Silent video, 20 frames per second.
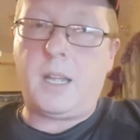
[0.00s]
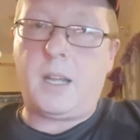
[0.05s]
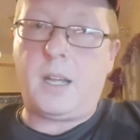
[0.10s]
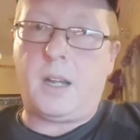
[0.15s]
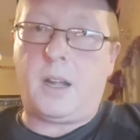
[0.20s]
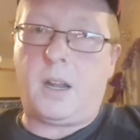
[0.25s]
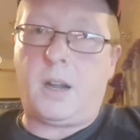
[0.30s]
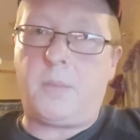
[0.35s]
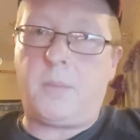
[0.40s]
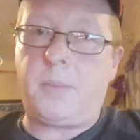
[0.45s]

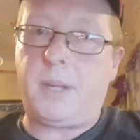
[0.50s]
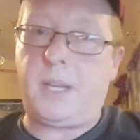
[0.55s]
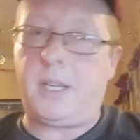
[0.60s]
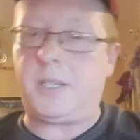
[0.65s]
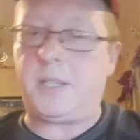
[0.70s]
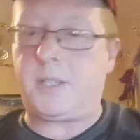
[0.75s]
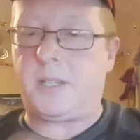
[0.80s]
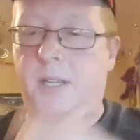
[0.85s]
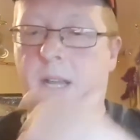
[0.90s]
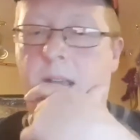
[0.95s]
our
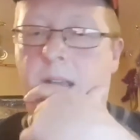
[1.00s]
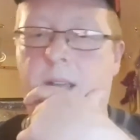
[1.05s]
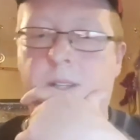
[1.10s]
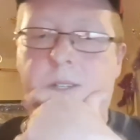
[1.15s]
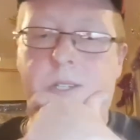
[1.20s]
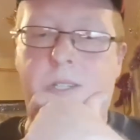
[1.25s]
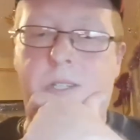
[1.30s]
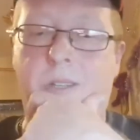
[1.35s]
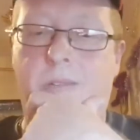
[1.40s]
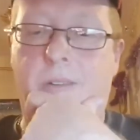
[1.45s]
beanies and
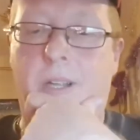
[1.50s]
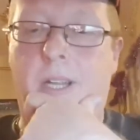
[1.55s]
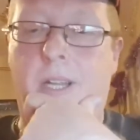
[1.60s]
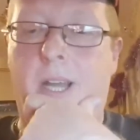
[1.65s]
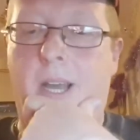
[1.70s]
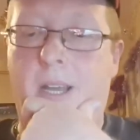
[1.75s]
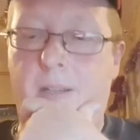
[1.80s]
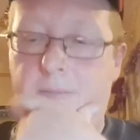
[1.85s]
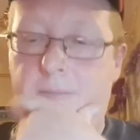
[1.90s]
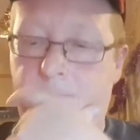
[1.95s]
hats and stuff like
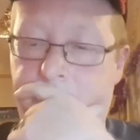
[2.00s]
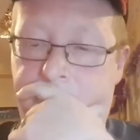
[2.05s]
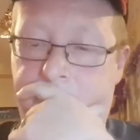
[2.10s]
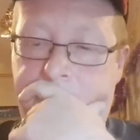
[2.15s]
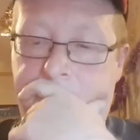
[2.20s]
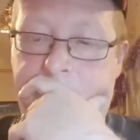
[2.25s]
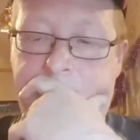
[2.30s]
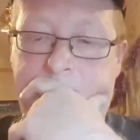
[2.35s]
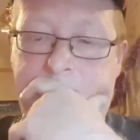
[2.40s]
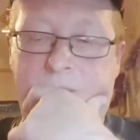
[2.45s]
that.
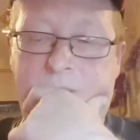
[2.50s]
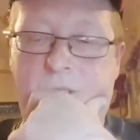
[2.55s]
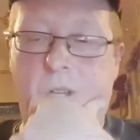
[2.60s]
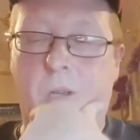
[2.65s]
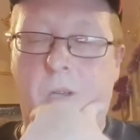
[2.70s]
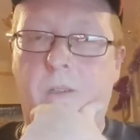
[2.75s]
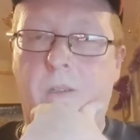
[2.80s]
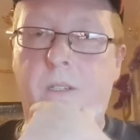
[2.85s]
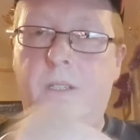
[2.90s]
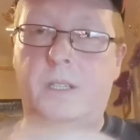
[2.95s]

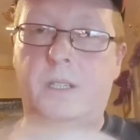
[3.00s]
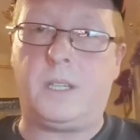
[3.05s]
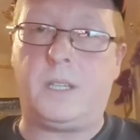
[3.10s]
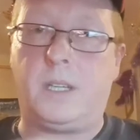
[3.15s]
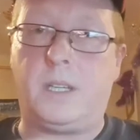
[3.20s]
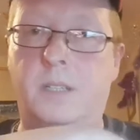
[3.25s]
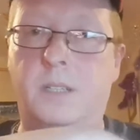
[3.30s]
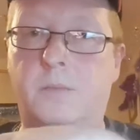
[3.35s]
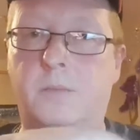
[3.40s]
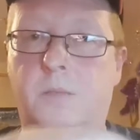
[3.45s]
So
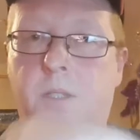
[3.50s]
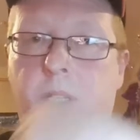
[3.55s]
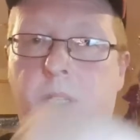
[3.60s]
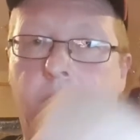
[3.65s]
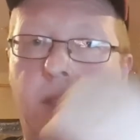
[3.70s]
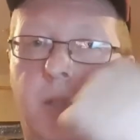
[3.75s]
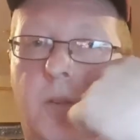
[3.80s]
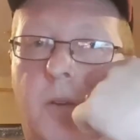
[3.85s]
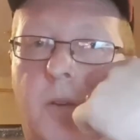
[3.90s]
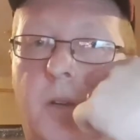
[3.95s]
we're
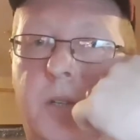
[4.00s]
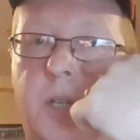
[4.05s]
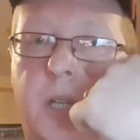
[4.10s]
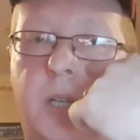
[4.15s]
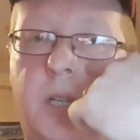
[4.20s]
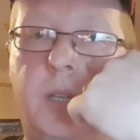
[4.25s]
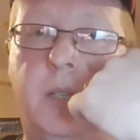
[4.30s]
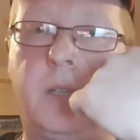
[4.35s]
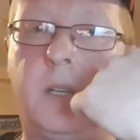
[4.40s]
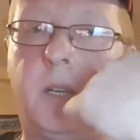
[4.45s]
going to do our
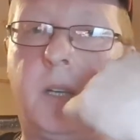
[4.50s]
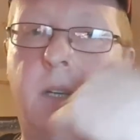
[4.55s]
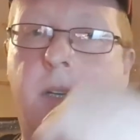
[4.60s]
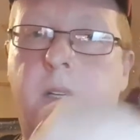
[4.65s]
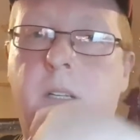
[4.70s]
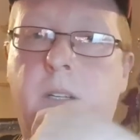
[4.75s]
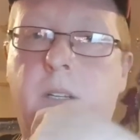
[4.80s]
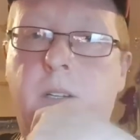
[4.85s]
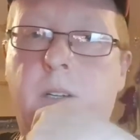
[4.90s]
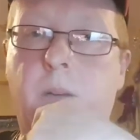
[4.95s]
second
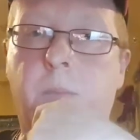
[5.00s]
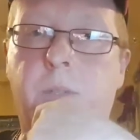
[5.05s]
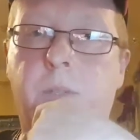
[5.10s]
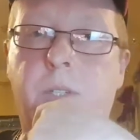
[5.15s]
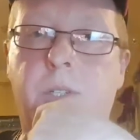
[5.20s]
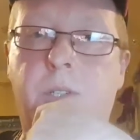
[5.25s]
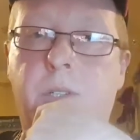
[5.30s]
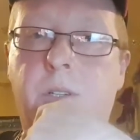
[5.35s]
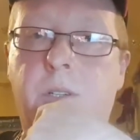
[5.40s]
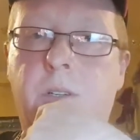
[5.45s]

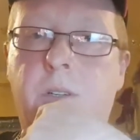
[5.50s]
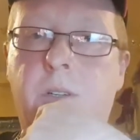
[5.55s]
competition.